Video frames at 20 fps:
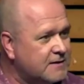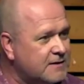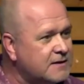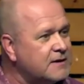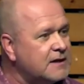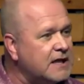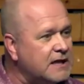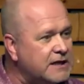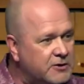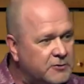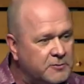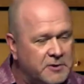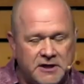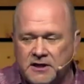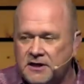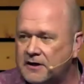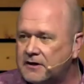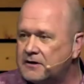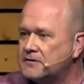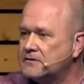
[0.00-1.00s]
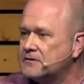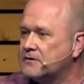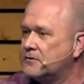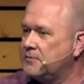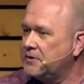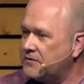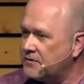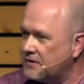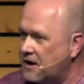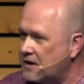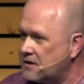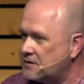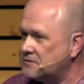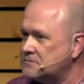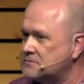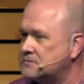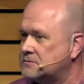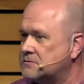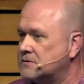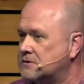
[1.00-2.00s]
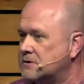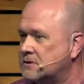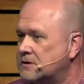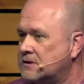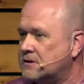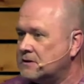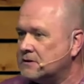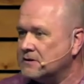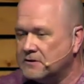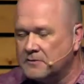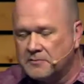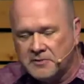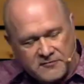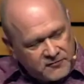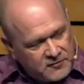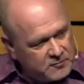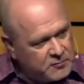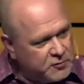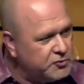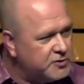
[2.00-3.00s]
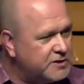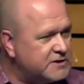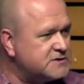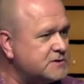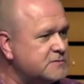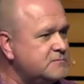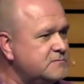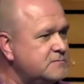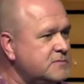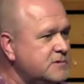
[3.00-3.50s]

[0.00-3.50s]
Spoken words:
A little bit here, a little bit there, a little bit from Buddhism,